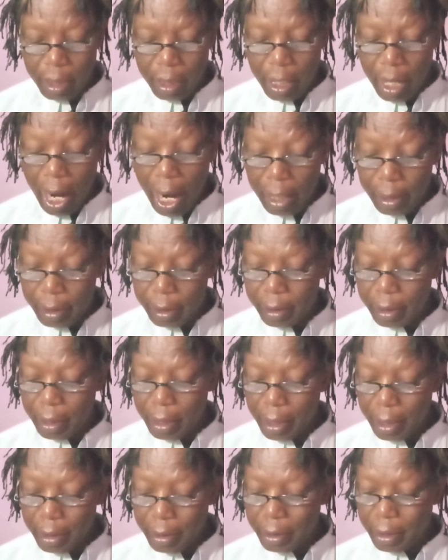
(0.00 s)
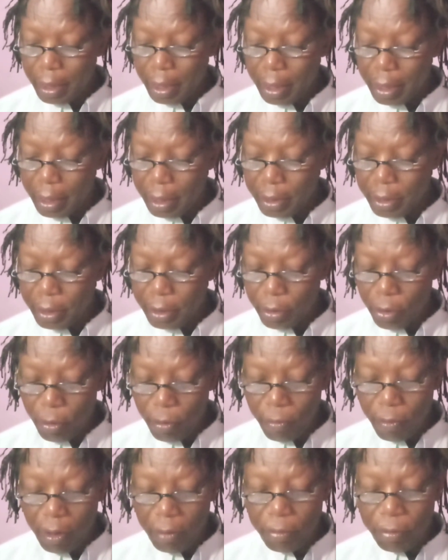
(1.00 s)
and relates the energy
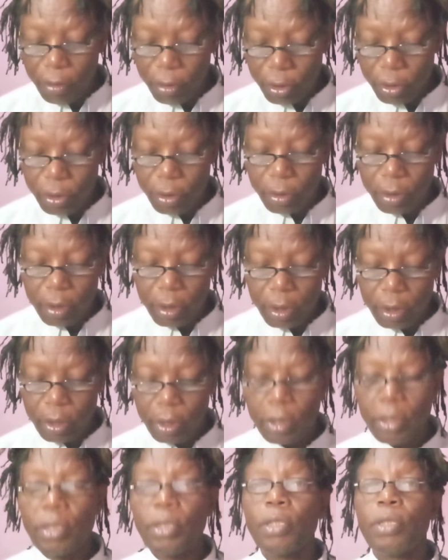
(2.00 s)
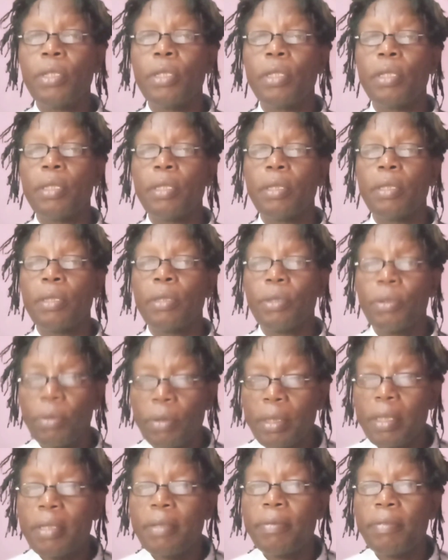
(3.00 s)
of a photon to
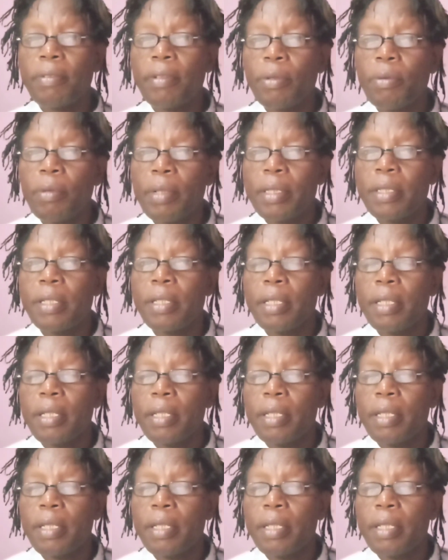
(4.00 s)
its frequency.